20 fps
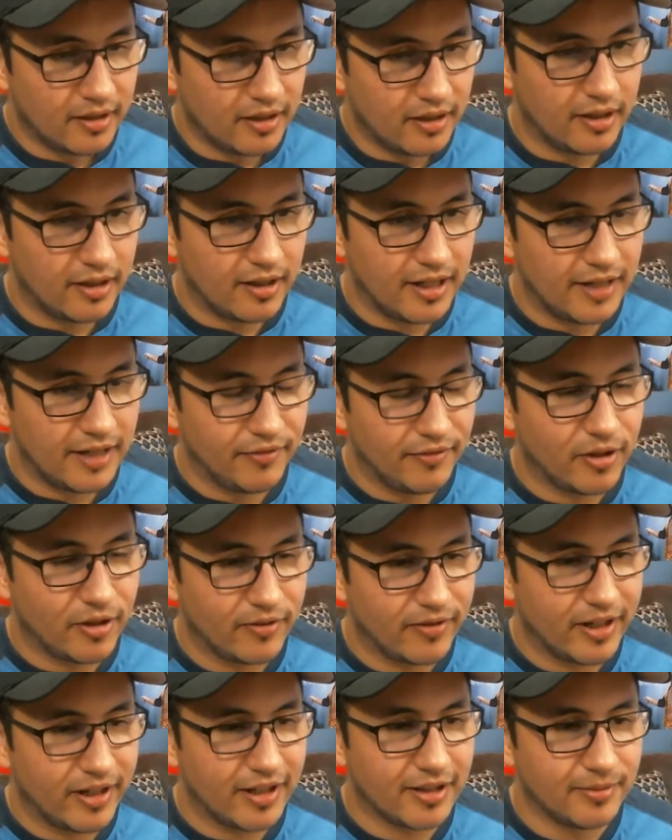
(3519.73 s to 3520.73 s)
Have you
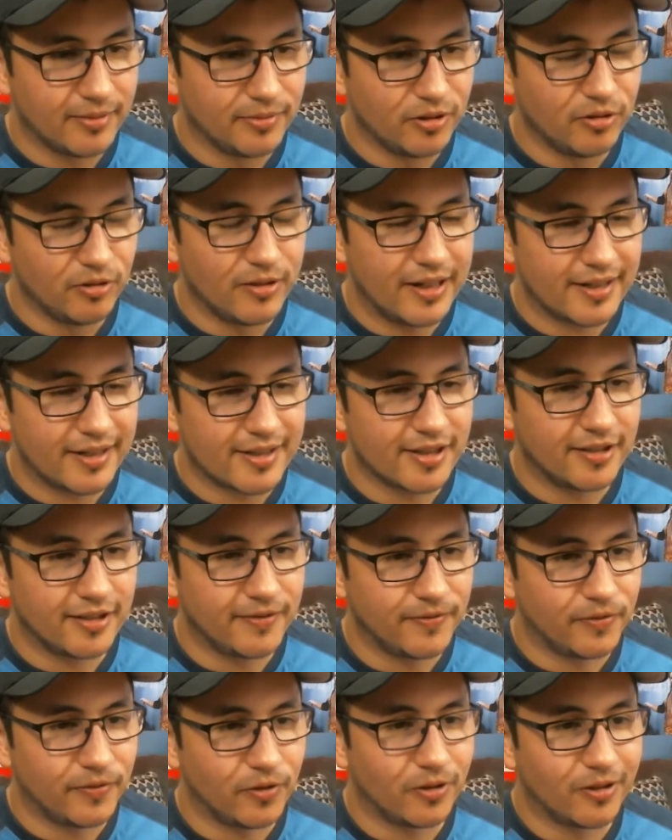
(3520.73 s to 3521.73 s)
ever had the Blue
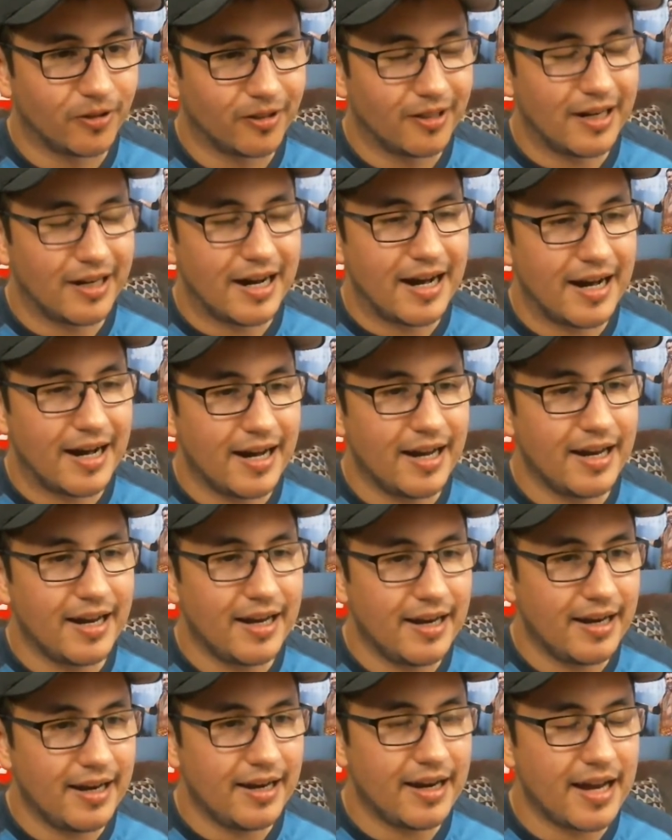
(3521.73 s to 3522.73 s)
XL4?
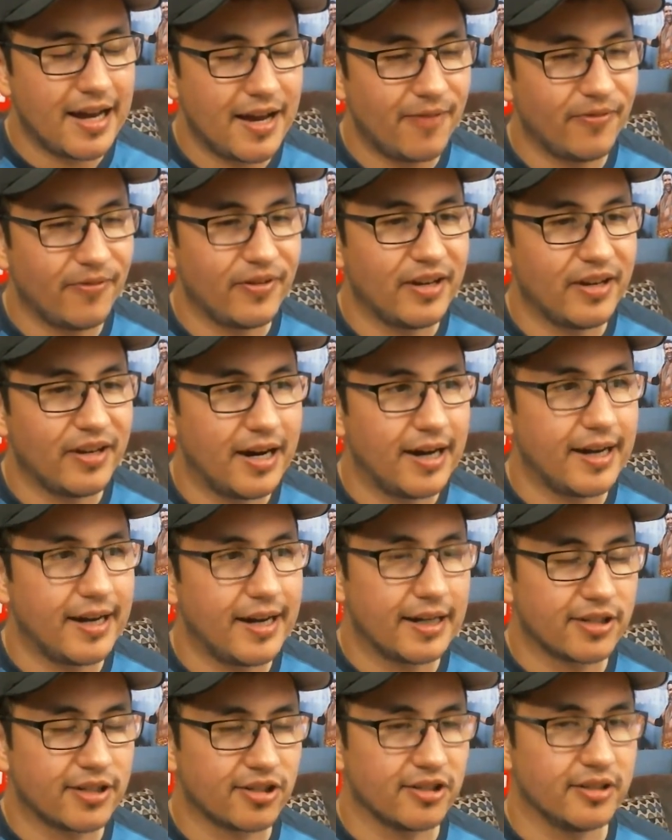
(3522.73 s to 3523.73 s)
I have not
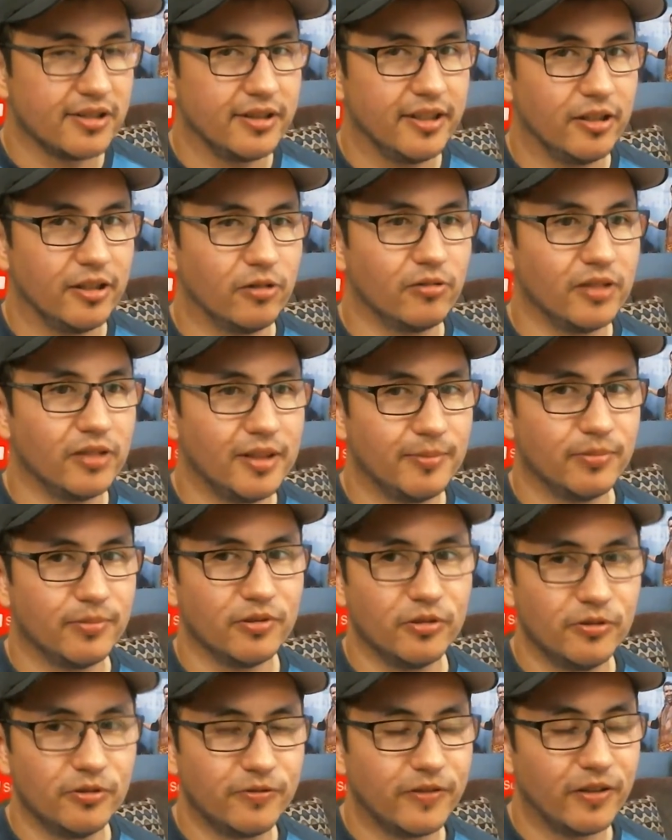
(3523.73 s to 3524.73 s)
actually. The only
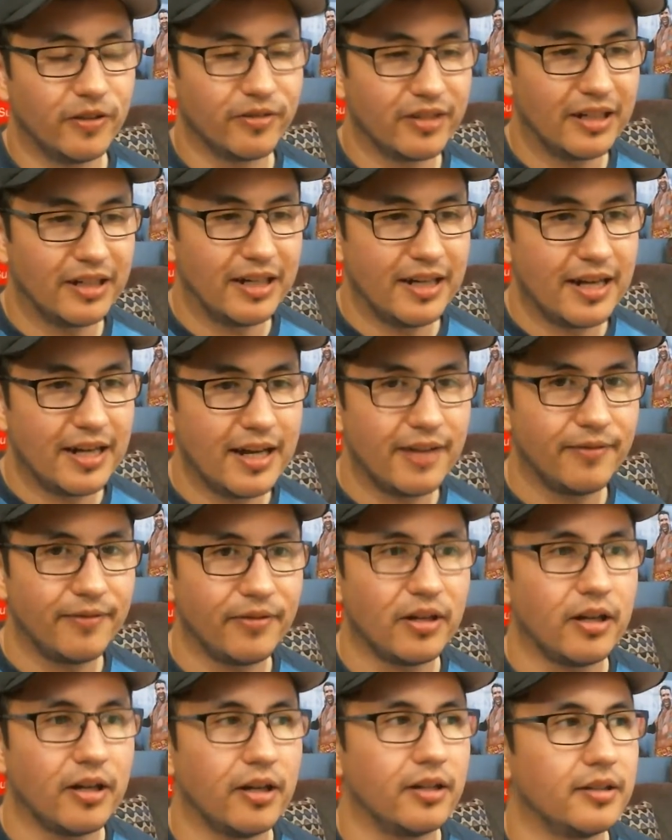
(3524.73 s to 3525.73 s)
Blue phone that I have
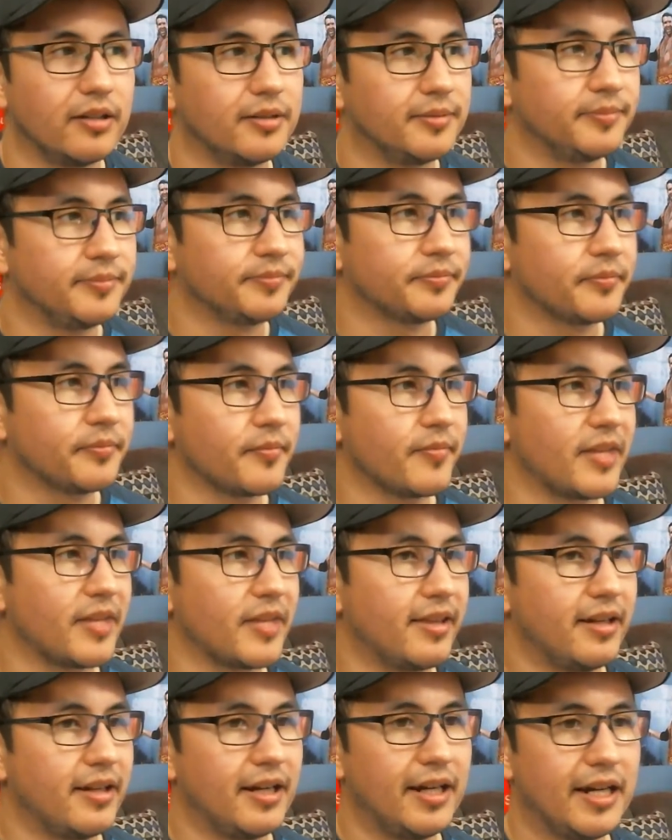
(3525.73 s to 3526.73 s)

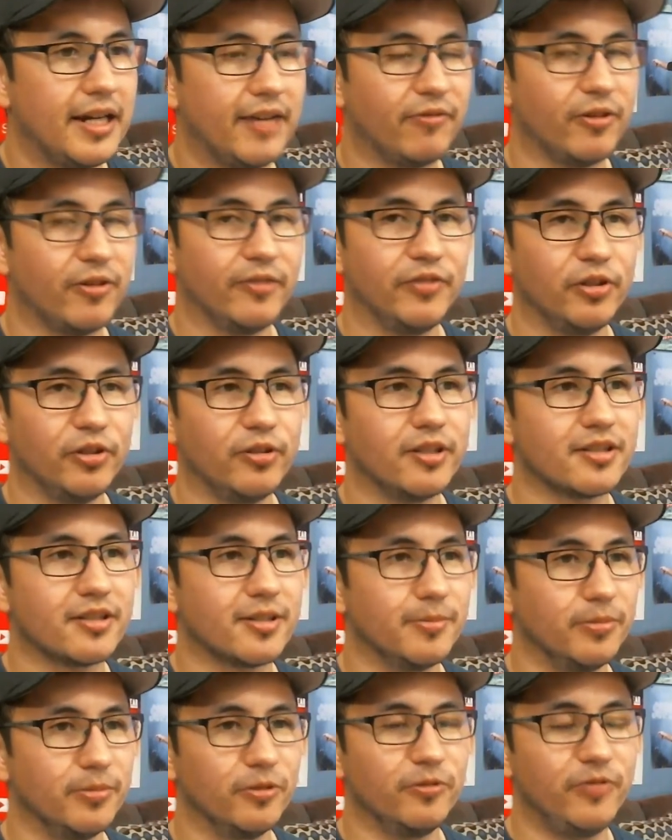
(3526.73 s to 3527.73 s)
reviewed is the
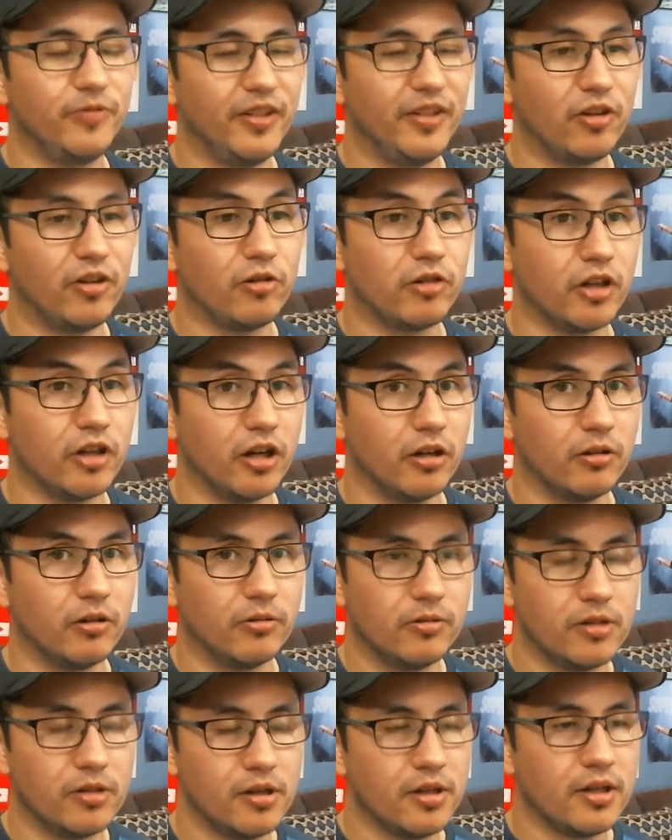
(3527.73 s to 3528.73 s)
Blue Vivo
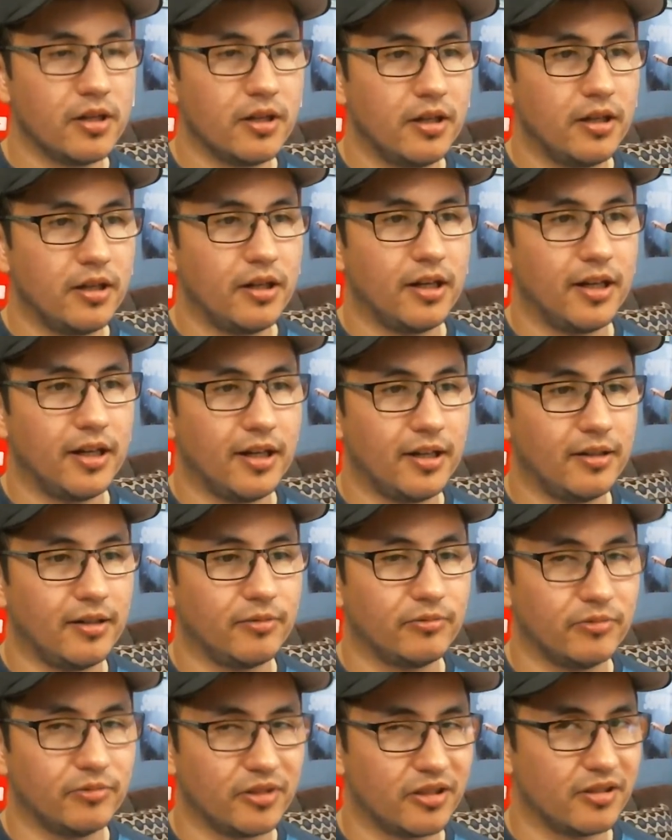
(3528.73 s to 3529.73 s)
Go,
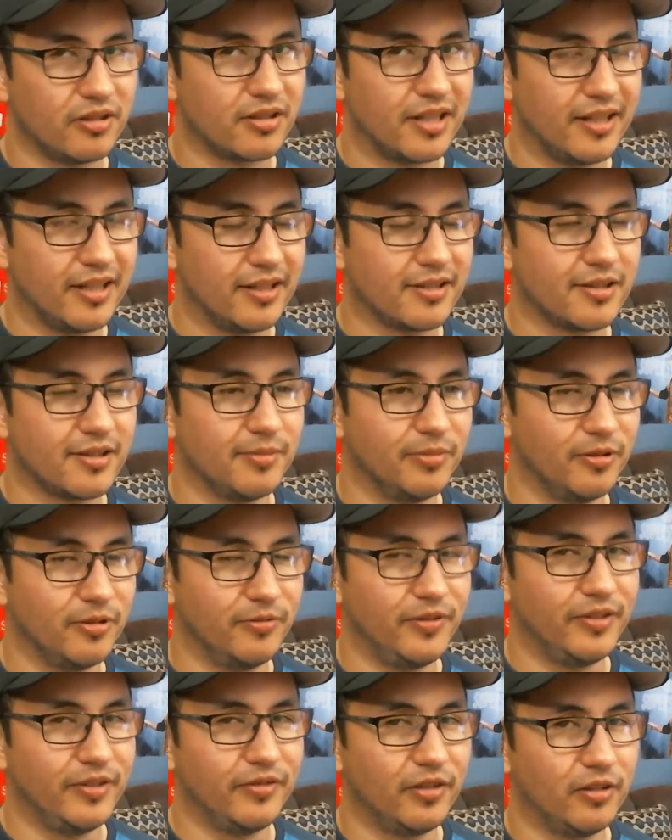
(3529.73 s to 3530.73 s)
which is I guess the Blue
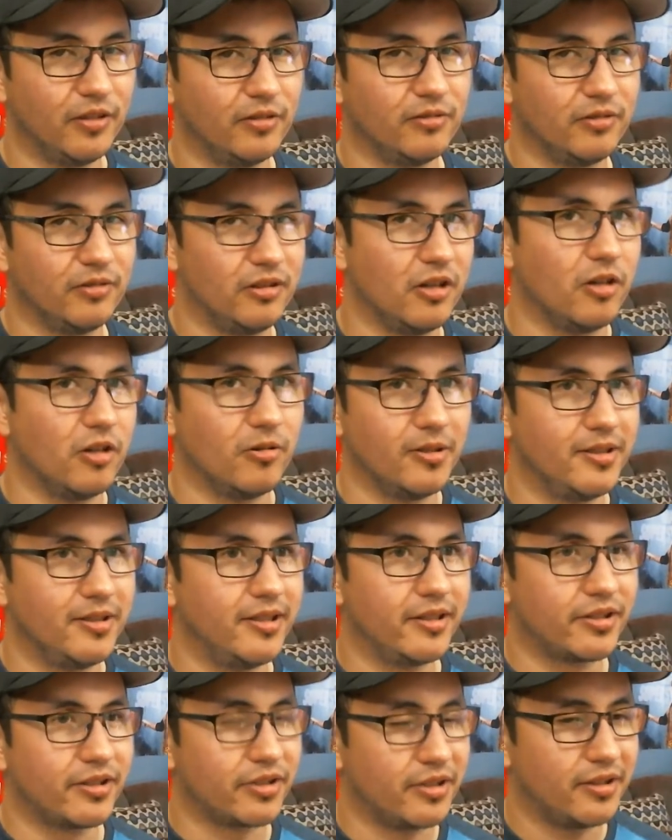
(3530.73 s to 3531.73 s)
Vivo Go
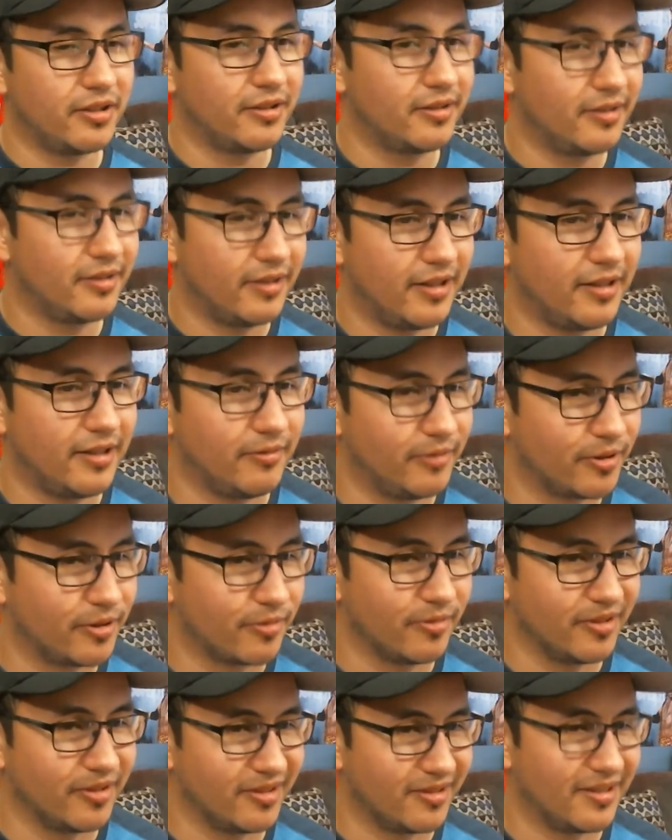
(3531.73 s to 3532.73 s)
edition, which
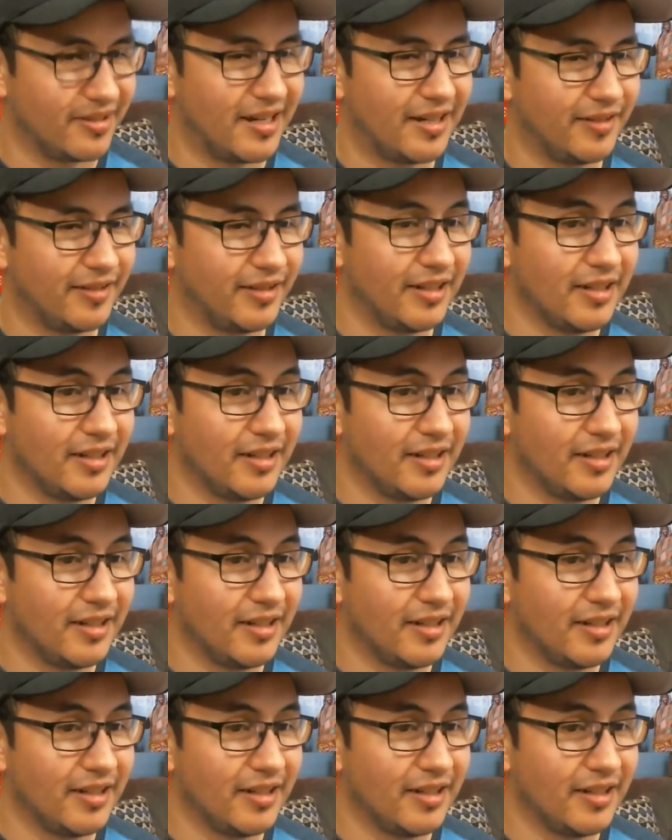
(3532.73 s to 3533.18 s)
was not a